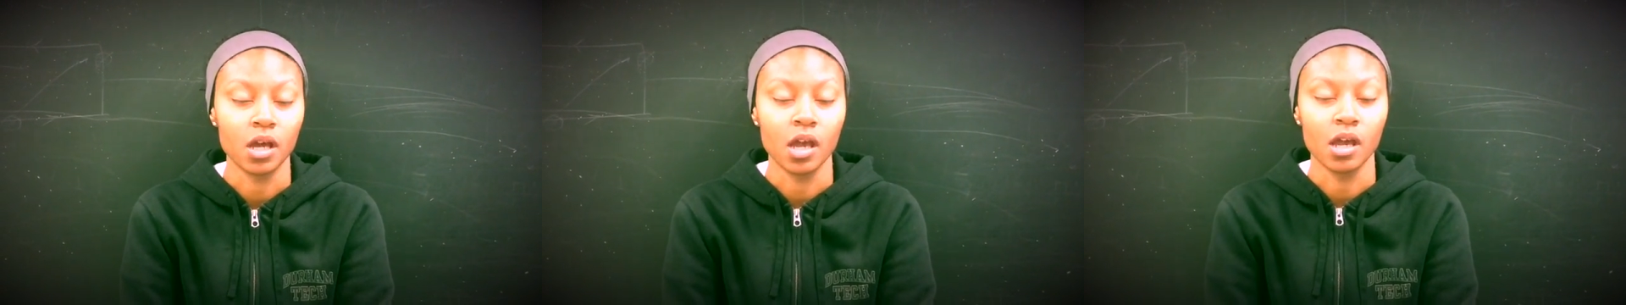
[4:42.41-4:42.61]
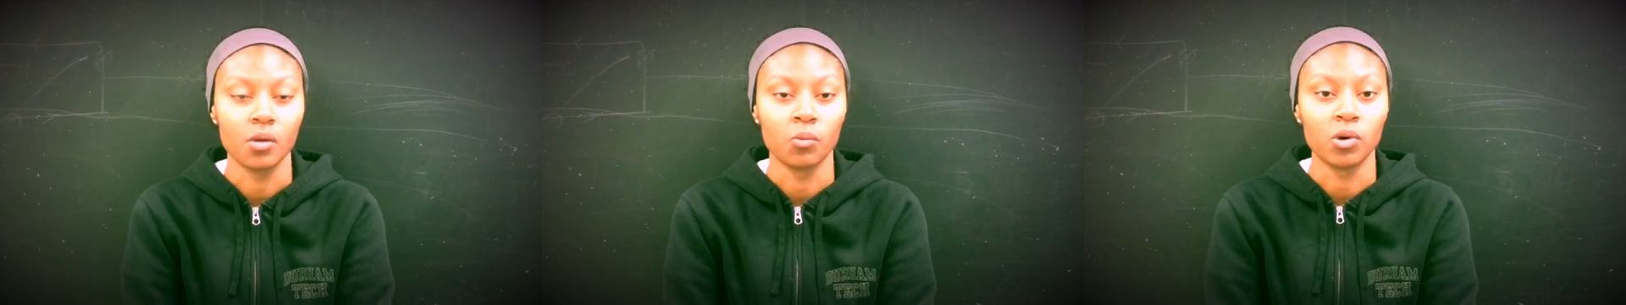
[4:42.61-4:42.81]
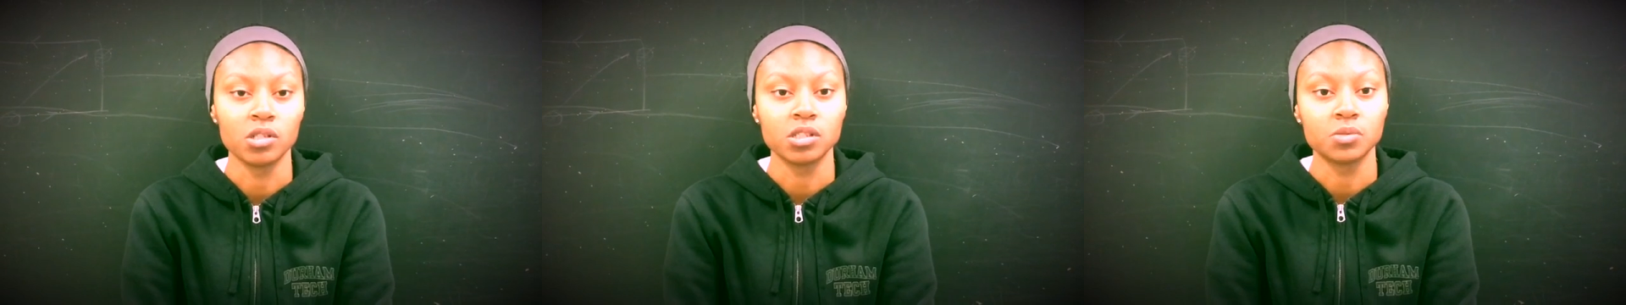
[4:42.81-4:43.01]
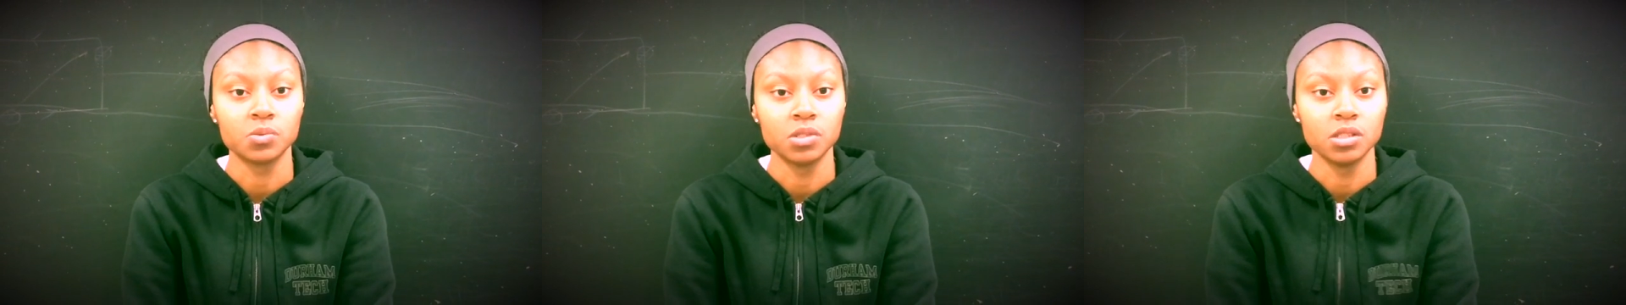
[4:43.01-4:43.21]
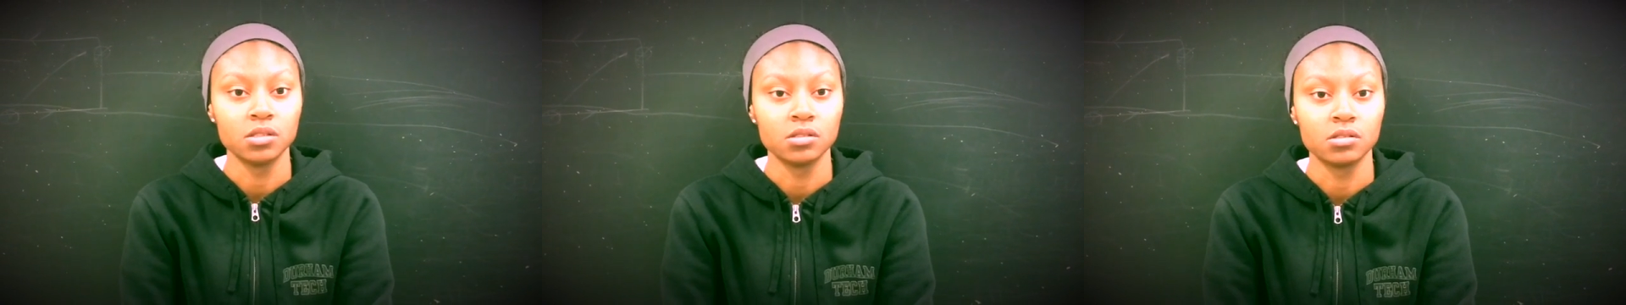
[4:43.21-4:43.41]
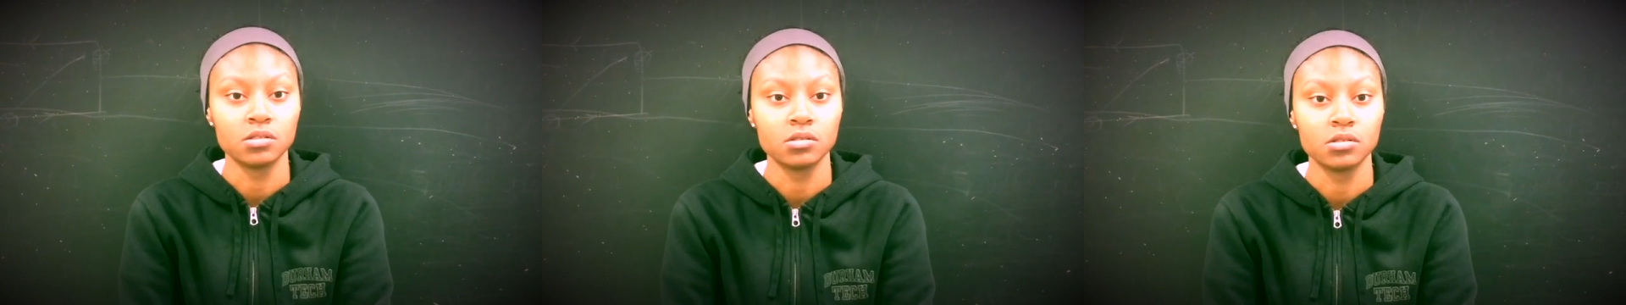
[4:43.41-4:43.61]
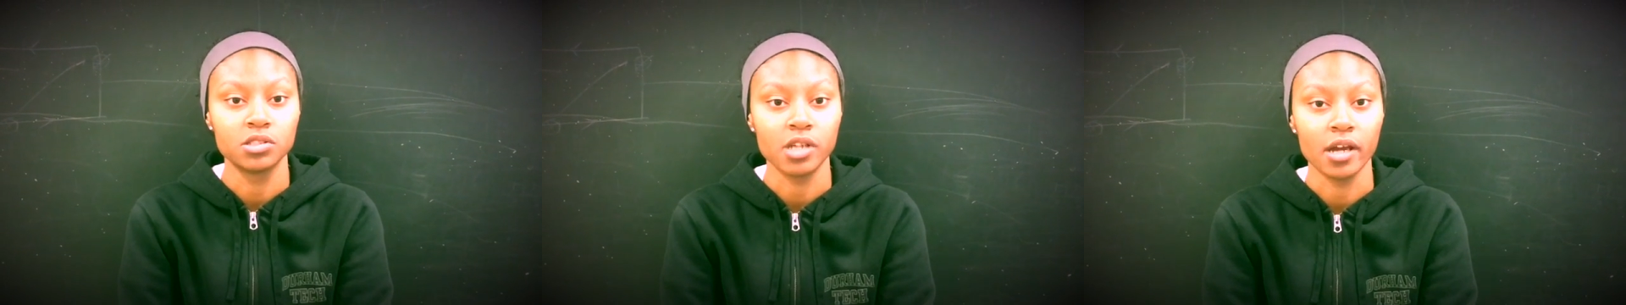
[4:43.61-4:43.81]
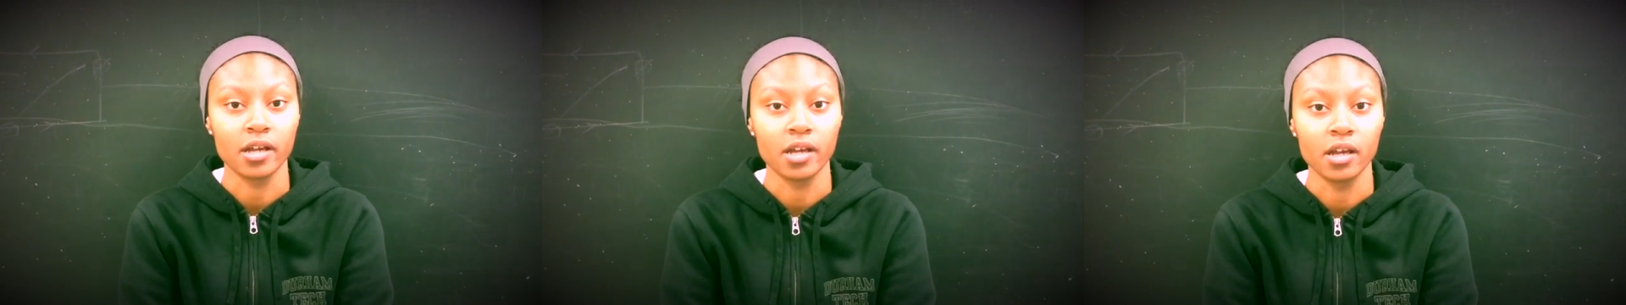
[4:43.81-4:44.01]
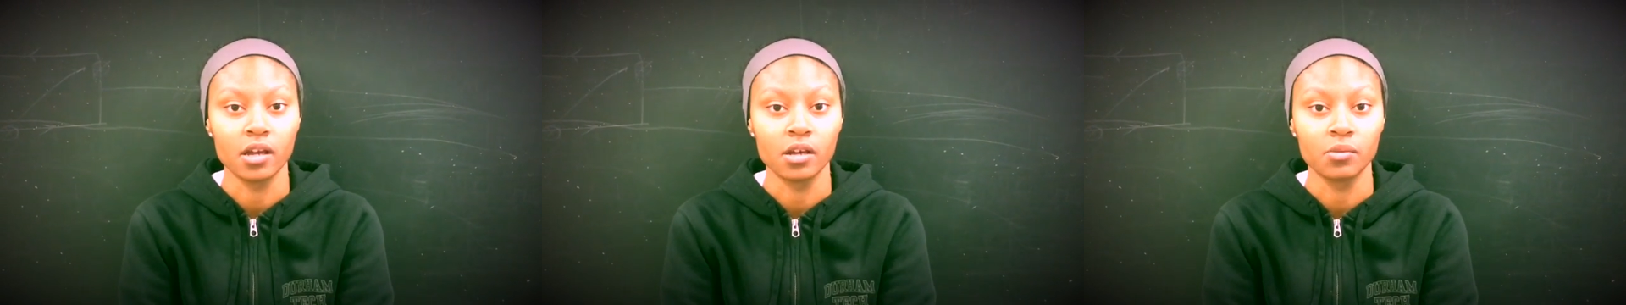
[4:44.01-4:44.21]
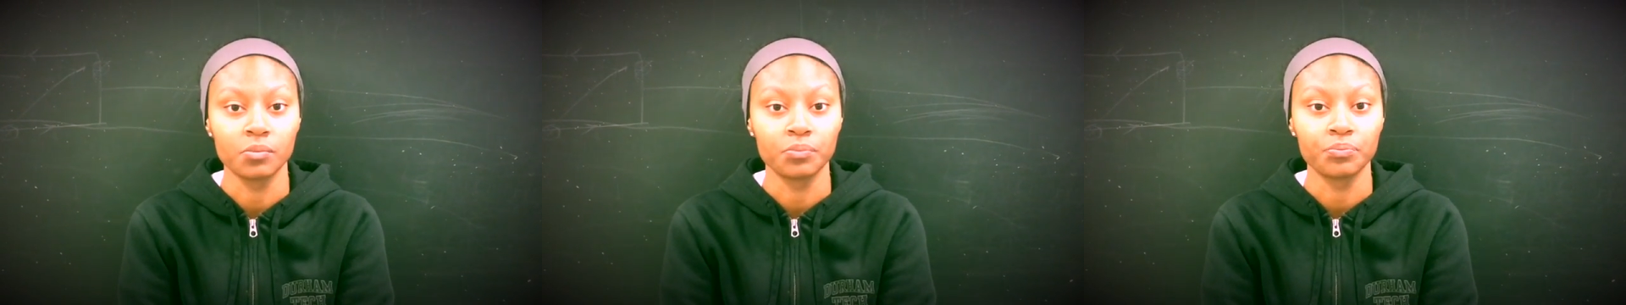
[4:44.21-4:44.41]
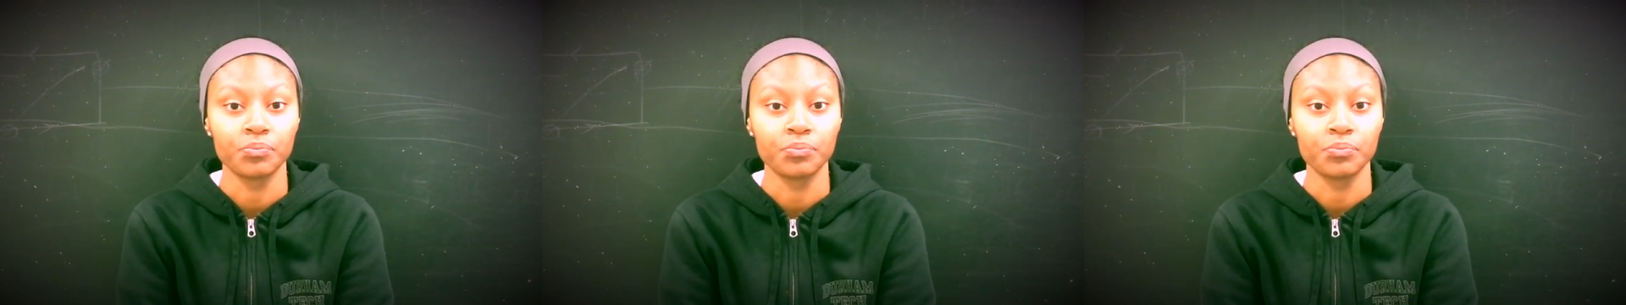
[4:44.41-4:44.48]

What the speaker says: And once we check in,